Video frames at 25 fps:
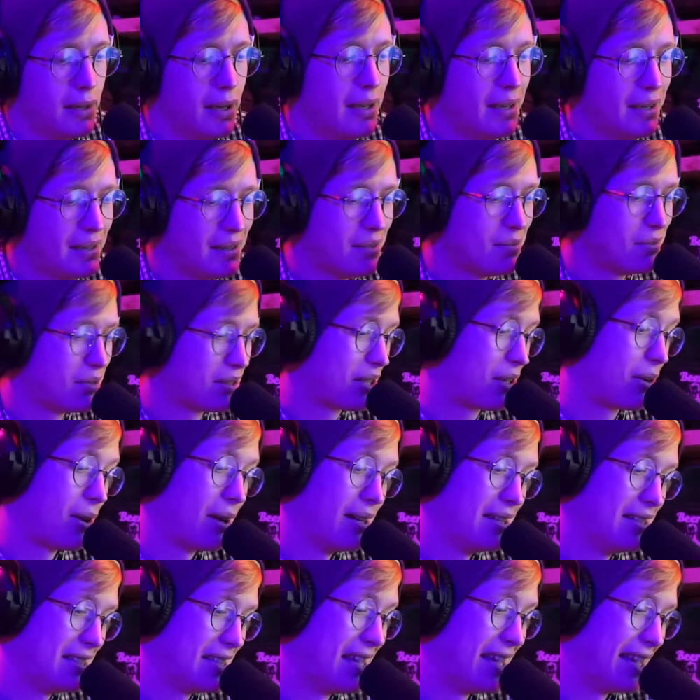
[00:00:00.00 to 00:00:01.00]
it was
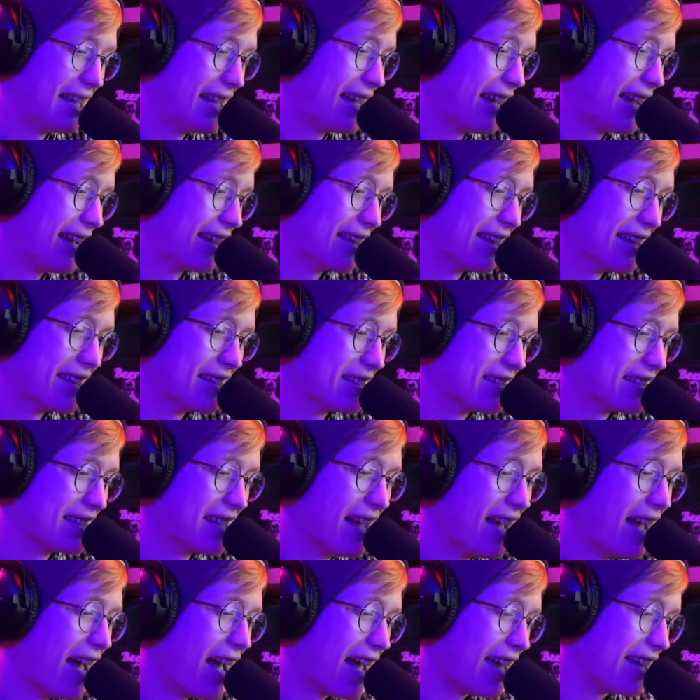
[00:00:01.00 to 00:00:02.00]
crazy. It
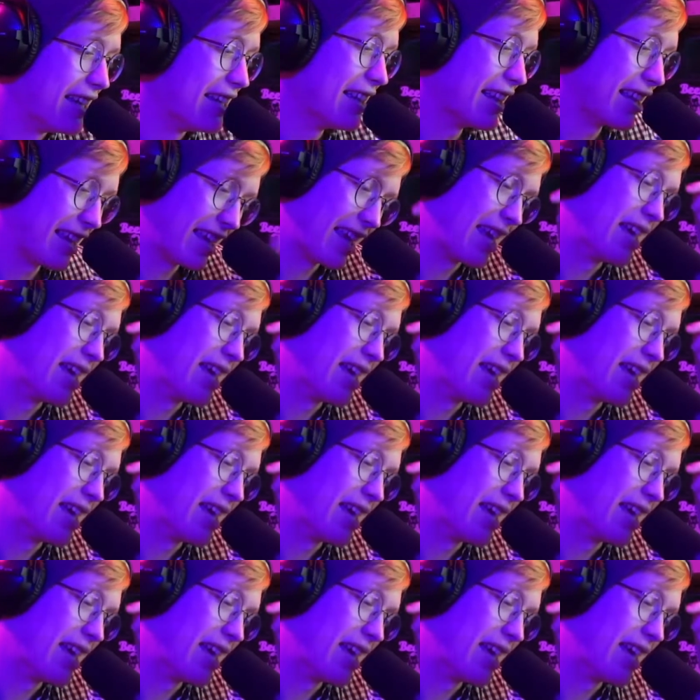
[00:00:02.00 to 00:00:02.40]
didn't like